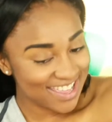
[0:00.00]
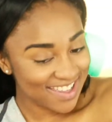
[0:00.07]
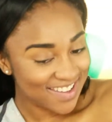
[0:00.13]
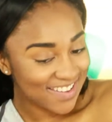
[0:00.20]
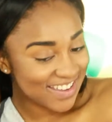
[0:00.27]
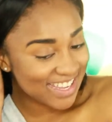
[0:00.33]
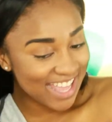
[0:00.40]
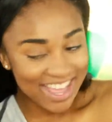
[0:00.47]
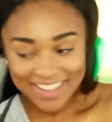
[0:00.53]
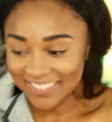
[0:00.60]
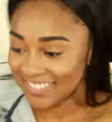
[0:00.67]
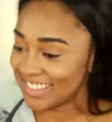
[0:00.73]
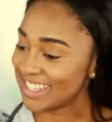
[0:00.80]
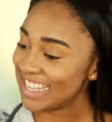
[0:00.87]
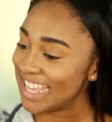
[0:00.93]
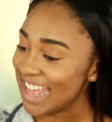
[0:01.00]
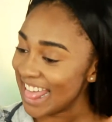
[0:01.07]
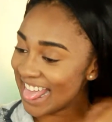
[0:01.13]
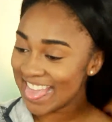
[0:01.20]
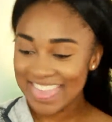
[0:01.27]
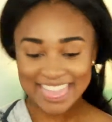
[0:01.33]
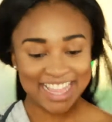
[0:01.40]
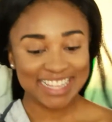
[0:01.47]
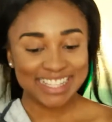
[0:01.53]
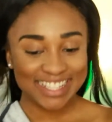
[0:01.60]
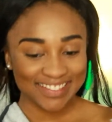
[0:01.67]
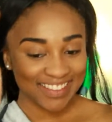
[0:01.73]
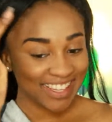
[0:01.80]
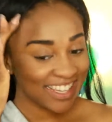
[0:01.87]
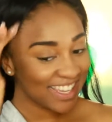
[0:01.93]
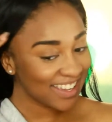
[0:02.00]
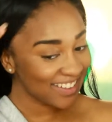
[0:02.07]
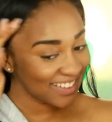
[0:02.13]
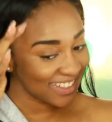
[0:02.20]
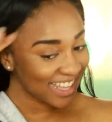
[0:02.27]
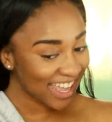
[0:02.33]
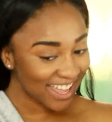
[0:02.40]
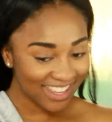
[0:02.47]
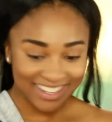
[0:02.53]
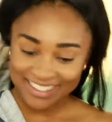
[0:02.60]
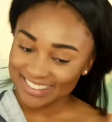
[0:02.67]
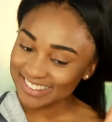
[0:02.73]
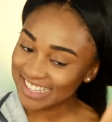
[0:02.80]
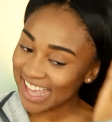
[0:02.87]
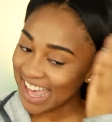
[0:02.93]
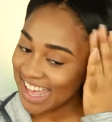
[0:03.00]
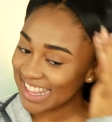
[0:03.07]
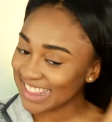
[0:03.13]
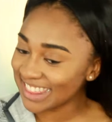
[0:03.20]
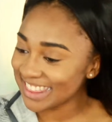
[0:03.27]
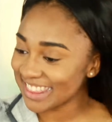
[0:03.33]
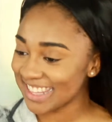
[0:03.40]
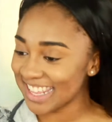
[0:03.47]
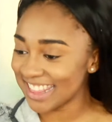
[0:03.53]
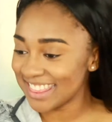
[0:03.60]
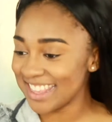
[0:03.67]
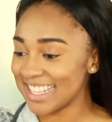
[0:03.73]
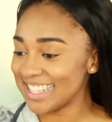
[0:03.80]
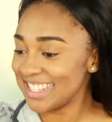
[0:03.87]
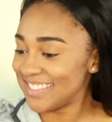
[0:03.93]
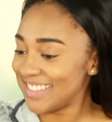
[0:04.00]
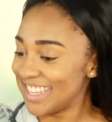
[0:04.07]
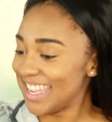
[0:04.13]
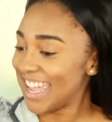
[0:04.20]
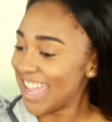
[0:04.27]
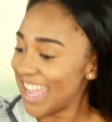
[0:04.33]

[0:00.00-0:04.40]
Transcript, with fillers: Oh yeah, that's me. Oh yeah, oh yeah, that's me.